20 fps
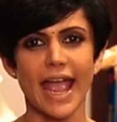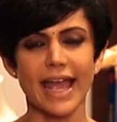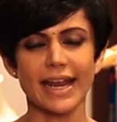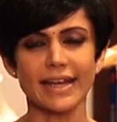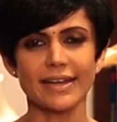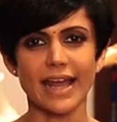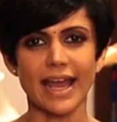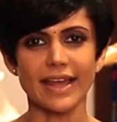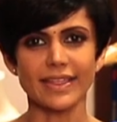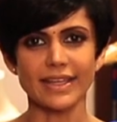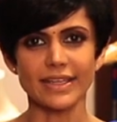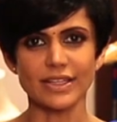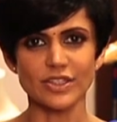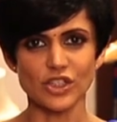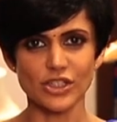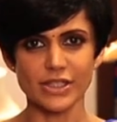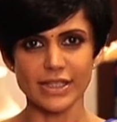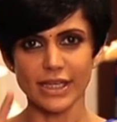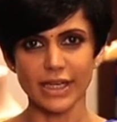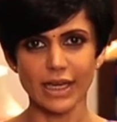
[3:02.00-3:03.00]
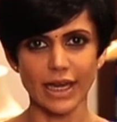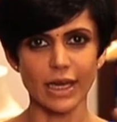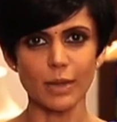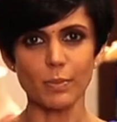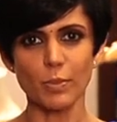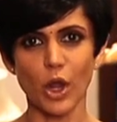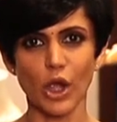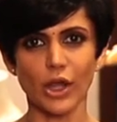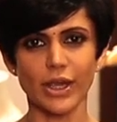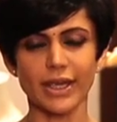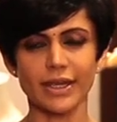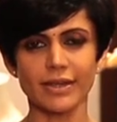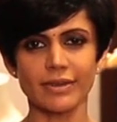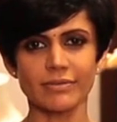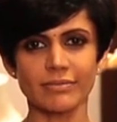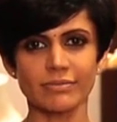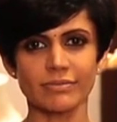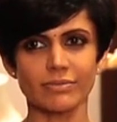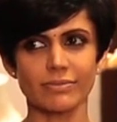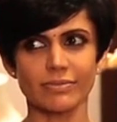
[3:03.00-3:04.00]
And I think just the colour
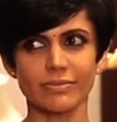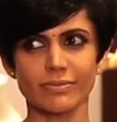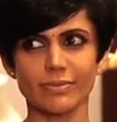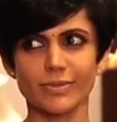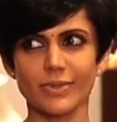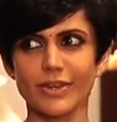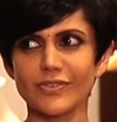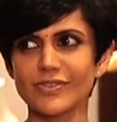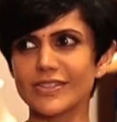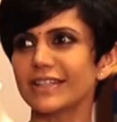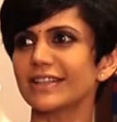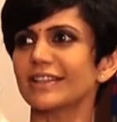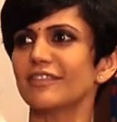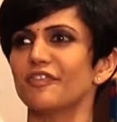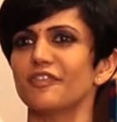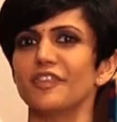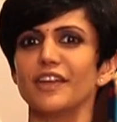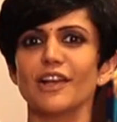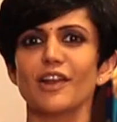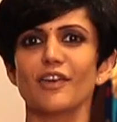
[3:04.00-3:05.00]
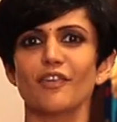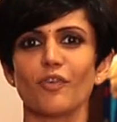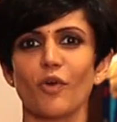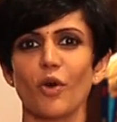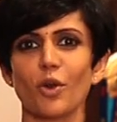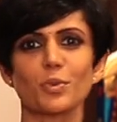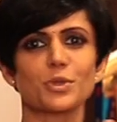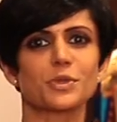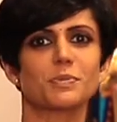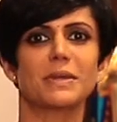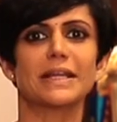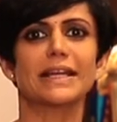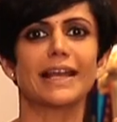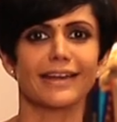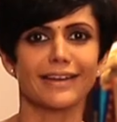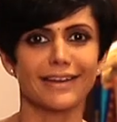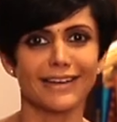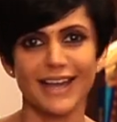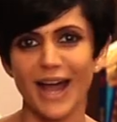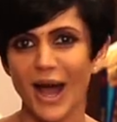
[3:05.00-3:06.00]
blocking gives it the feel of almost being
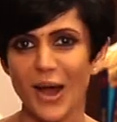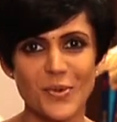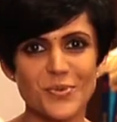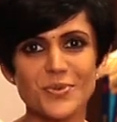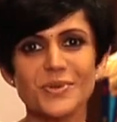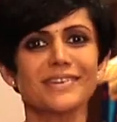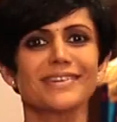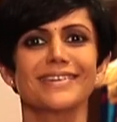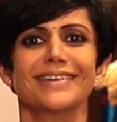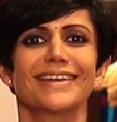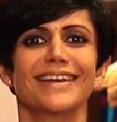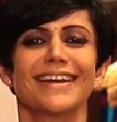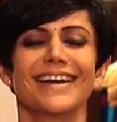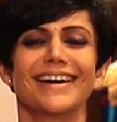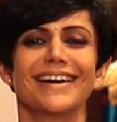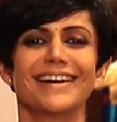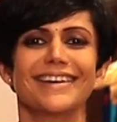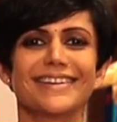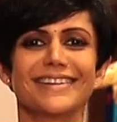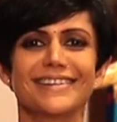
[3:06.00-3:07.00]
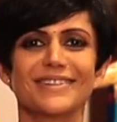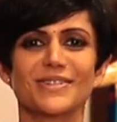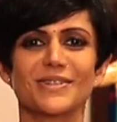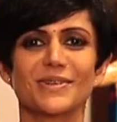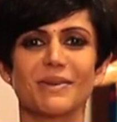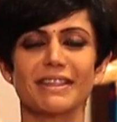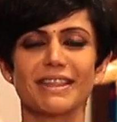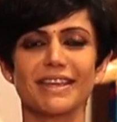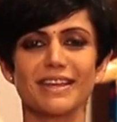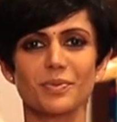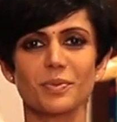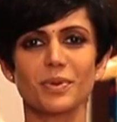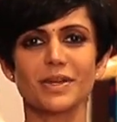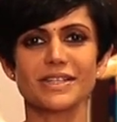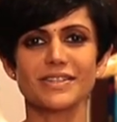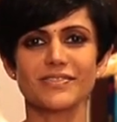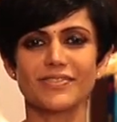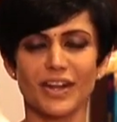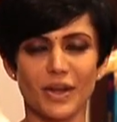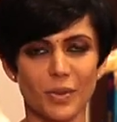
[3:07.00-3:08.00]
like a gown. Uh, so I think it
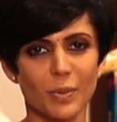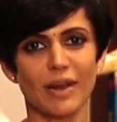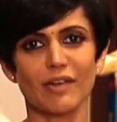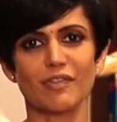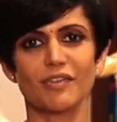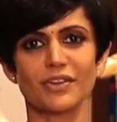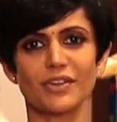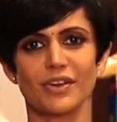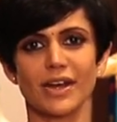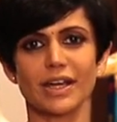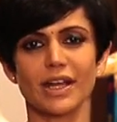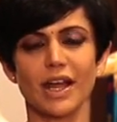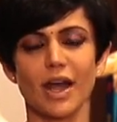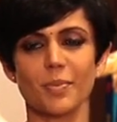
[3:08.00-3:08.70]
works very well for the red